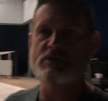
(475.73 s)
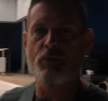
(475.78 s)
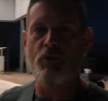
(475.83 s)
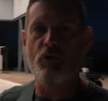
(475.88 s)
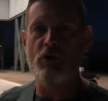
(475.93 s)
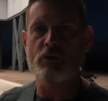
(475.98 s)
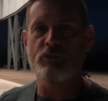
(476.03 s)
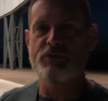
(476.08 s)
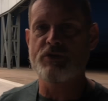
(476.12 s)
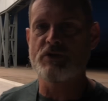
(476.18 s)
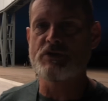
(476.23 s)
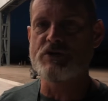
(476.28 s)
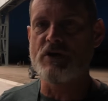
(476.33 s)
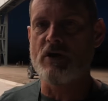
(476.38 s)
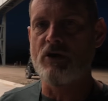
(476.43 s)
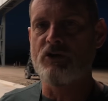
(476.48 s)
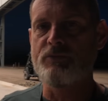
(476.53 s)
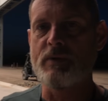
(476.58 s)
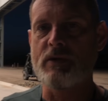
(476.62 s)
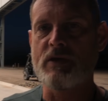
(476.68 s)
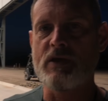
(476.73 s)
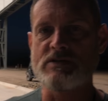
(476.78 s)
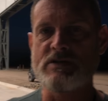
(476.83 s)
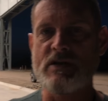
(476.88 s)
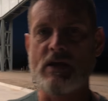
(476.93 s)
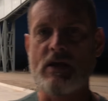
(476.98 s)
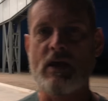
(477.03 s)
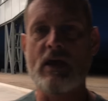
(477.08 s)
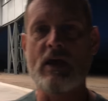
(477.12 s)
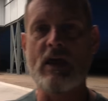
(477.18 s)
important with the gels because
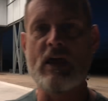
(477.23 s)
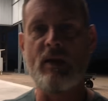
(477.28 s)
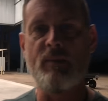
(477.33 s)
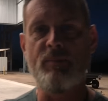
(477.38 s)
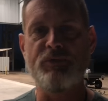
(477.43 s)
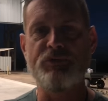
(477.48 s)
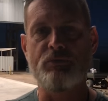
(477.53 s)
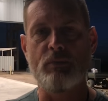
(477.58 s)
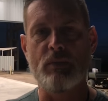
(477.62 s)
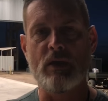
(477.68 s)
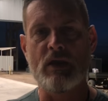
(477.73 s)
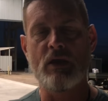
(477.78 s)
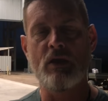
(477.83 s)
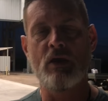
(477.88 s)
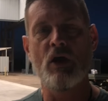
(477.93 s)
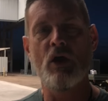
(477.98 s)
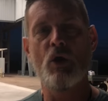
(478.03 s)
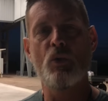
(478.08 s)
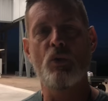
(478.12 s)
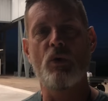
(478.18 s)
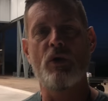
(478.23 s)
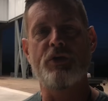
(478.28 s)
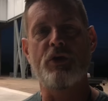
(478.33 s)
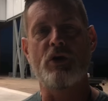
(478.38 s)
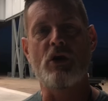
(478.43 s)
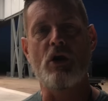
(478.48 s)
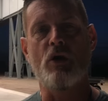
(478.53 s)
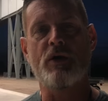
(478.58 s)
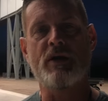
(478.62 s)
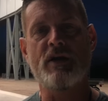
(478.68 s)
it keeps me with a
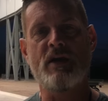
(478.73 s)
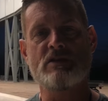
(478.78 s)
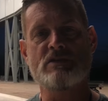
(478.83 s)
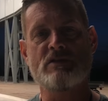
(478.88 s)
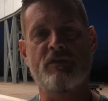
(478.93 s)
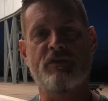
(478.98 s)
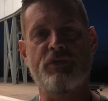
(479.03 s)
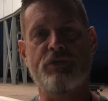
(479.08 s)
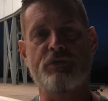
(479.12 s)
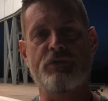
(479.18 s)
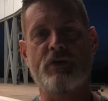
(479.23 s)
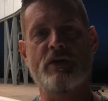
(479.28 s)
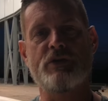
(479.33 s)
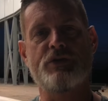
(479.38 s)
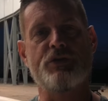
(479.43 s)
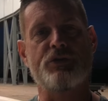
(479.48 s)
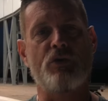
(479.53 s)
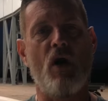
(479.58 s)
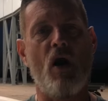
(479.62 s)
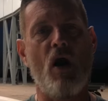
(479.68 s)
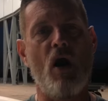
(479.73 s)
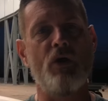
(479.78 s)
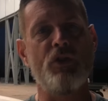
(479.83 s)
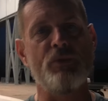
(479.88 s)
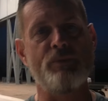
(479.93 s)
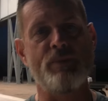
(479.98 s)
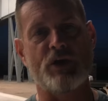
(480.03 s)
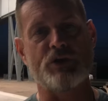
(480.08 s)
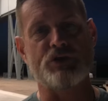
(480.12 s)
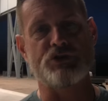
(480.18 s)
cohesive thread through all
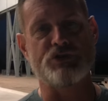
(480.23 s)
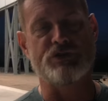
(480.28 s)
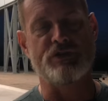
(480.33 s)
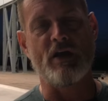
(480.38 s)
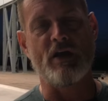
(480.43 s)
the pictures.